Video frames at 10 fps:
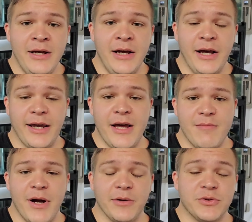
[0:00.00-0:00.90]
Again,
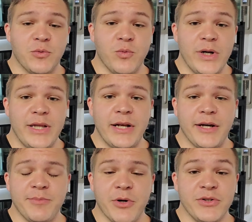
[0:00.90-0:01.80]
Michael's a really
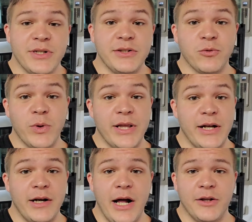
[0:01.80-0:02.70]
nice person. He's a really
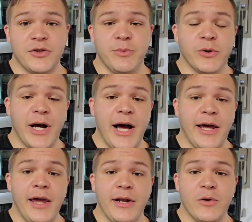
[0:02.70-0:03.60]
knowledgeable
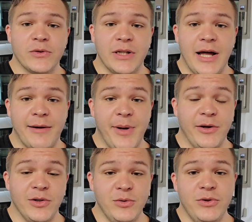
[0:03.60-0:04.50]
guy. He knows a lot
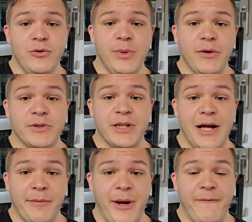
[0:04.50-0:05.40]
about YouTube. He knows a
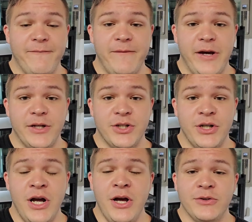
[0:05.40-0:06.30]
lot about fish.
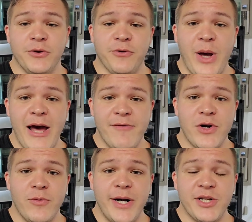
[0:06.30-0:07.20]
So if you haven't
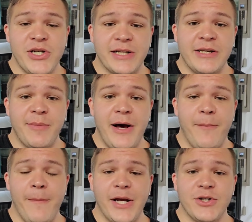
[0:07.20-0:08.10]
already checked him
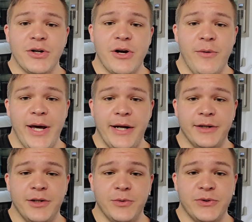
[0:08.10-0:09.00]
out, make sure to go ahead
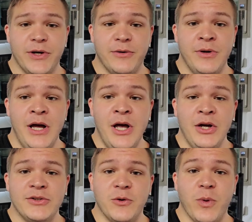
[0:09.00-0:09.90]
and do so.
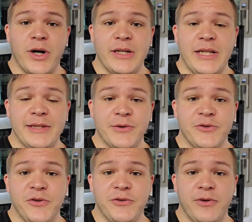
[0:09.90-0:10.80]
So we're going to let
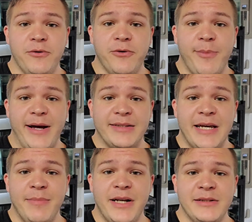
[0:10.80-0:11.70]
those fish float for about
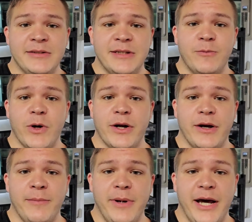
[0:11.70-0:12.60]
10 minutes, and then we're going
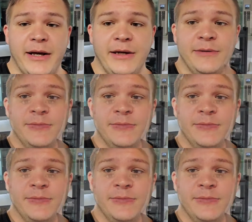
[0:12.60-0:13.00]
to come back.